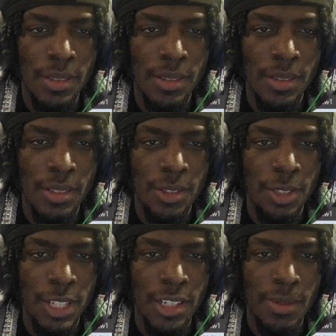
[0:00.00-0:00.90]
There's no
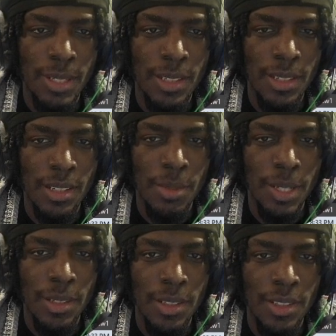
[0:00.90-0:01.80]
changes made to the
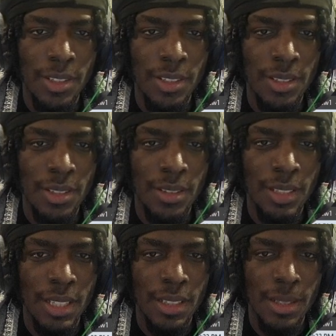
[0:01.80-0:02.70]
database. It's just
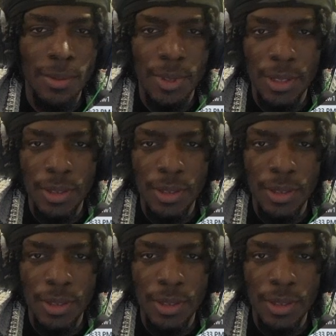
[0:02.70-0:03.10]
getting info,